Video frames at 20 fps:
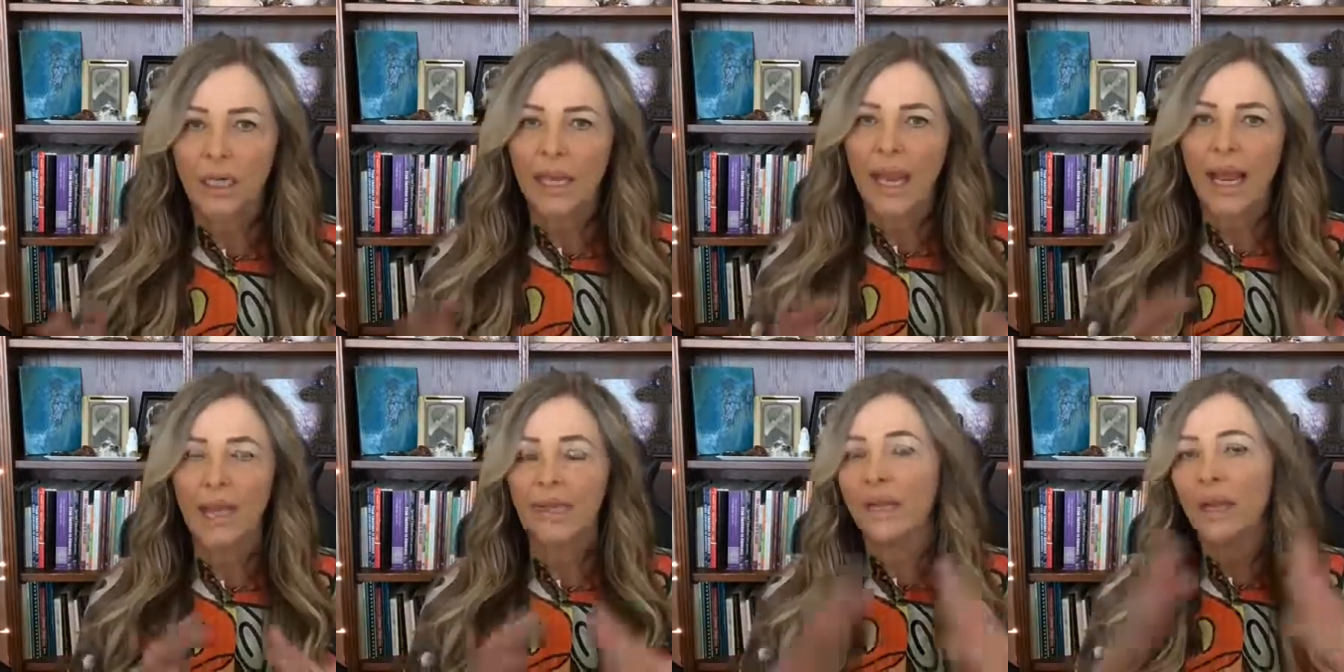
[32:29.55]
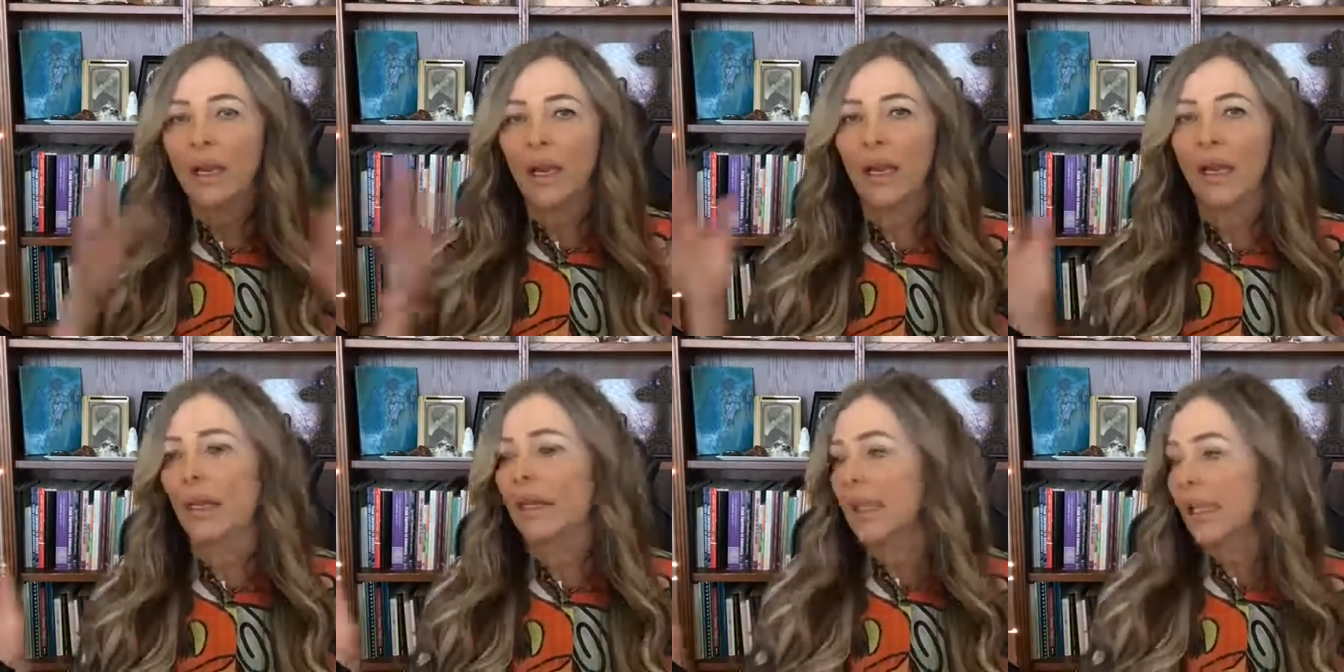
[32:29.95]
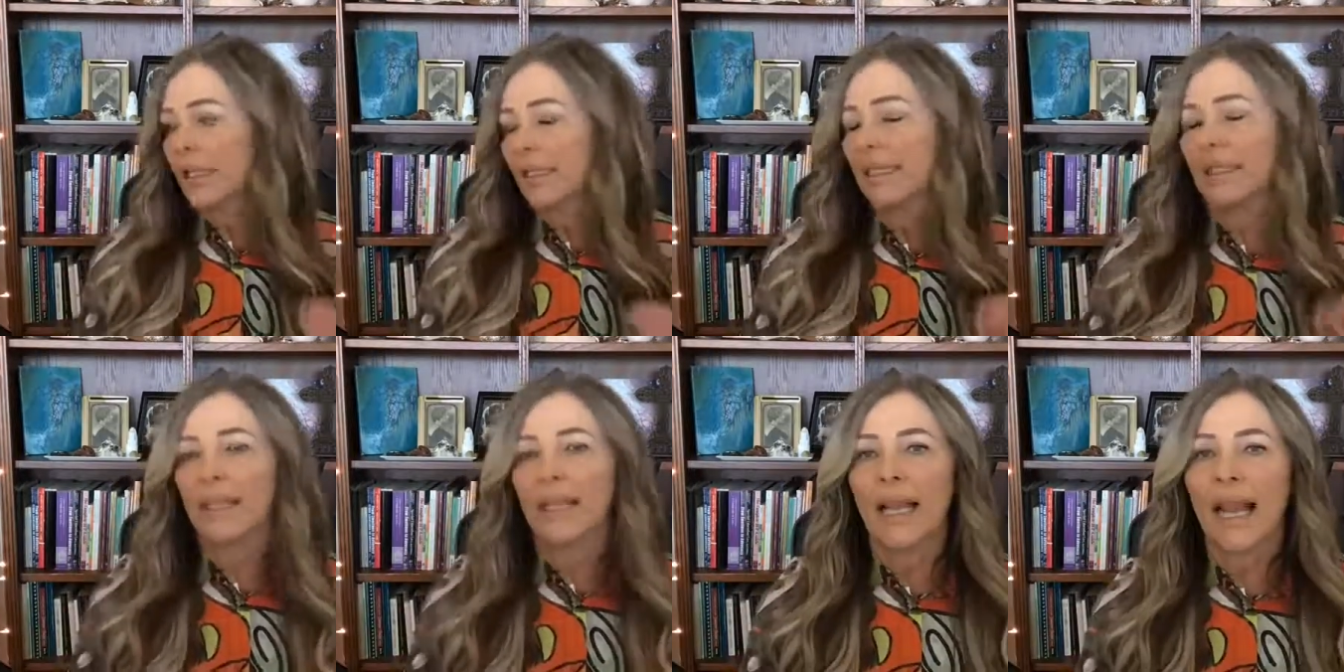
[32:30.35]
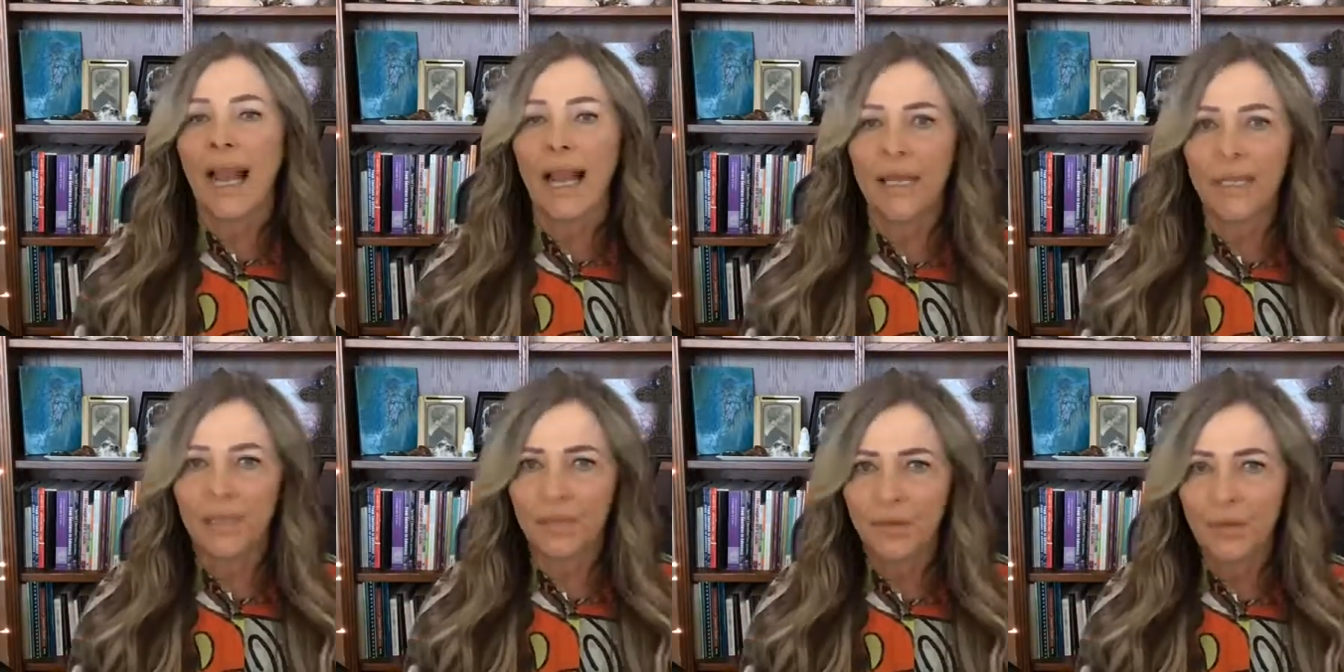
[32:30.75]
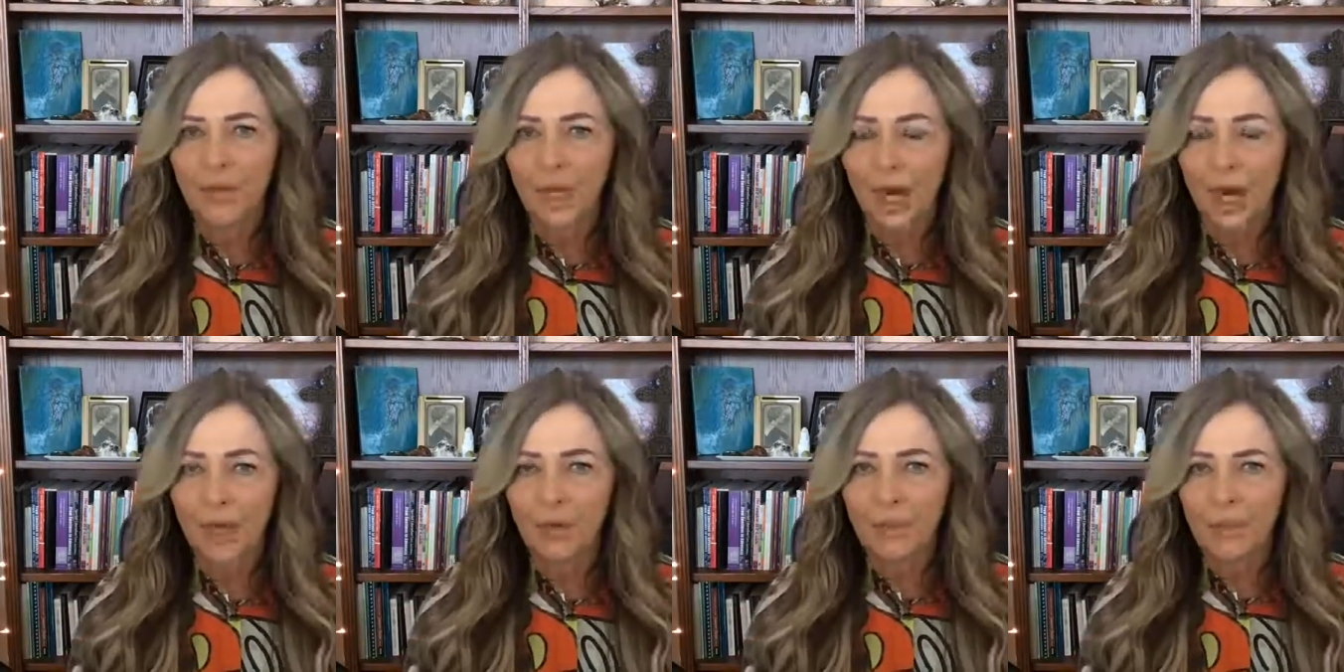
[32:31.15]
and it's at the end of the
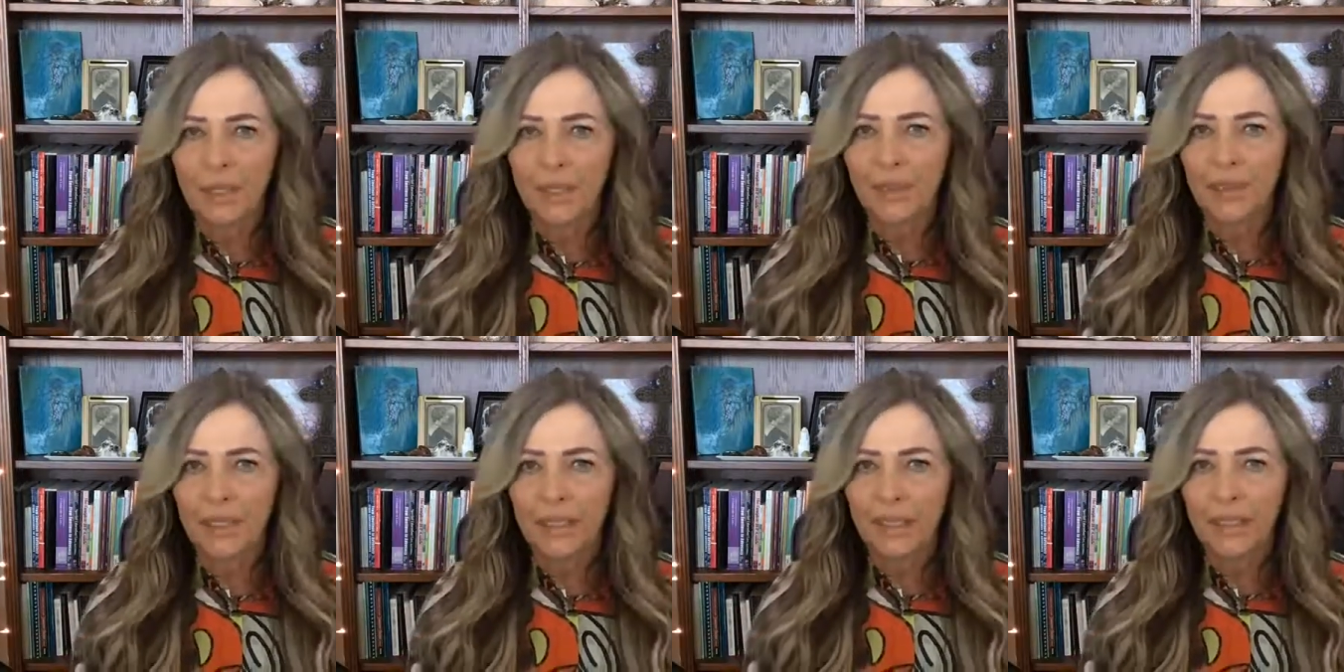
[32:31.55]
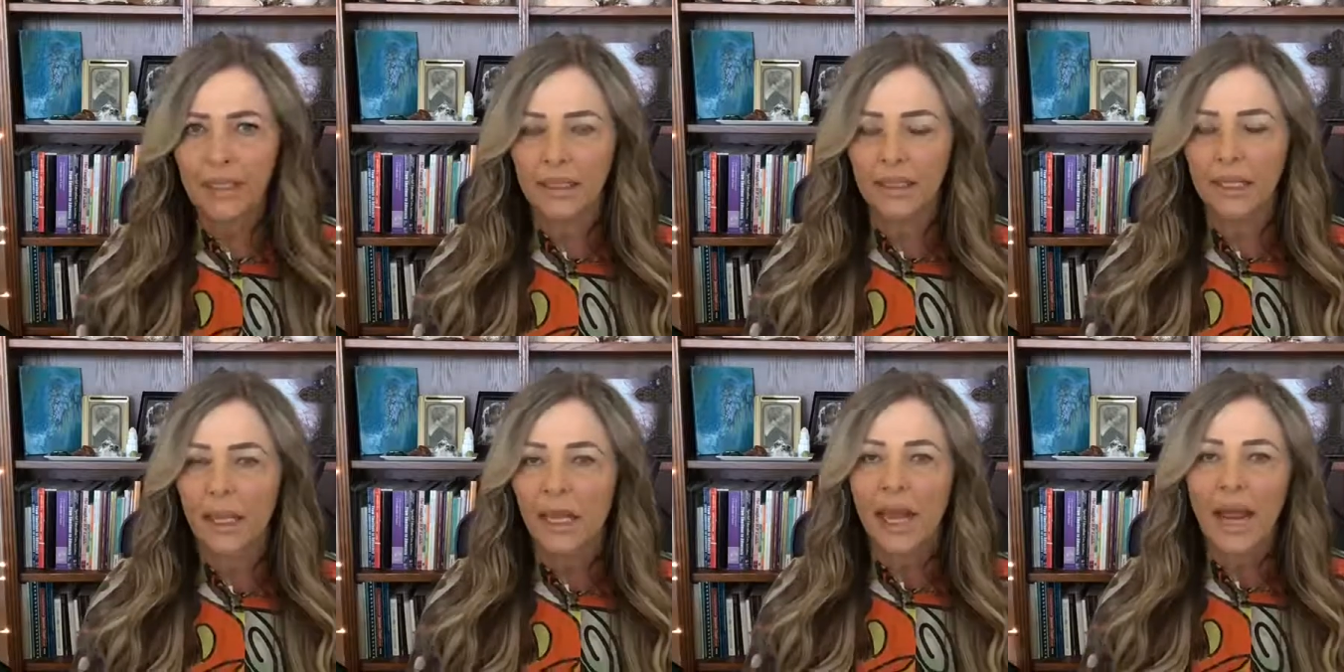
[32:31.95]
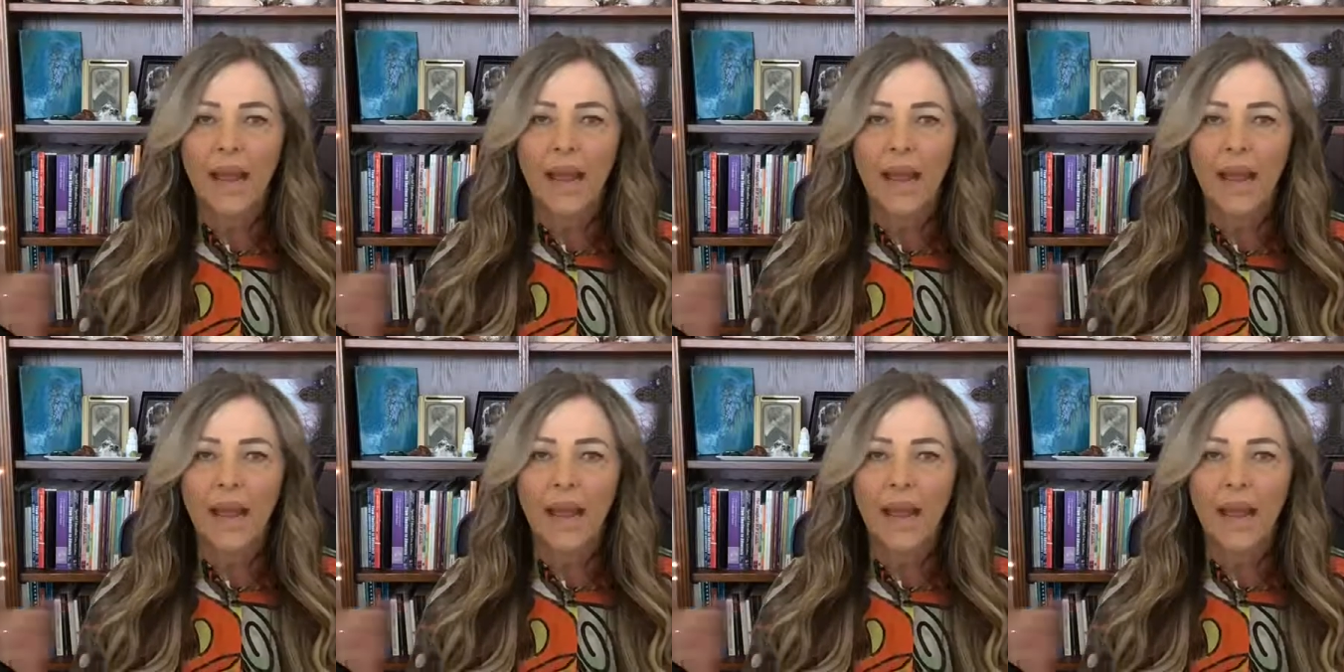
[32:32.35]
IEP meeting,